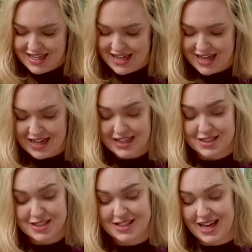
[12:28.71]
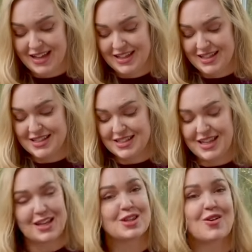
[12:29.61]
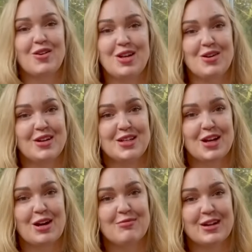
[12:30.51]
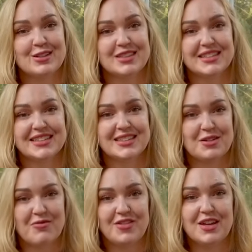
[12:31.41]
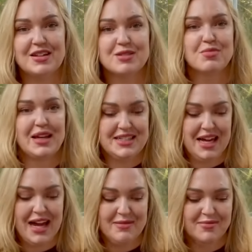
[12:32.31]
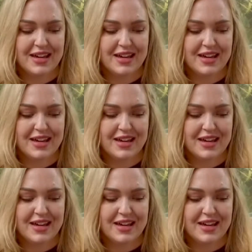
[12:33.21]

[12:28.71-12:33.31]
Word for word: It's just that this is like throwing you into your emotions, your feels big time.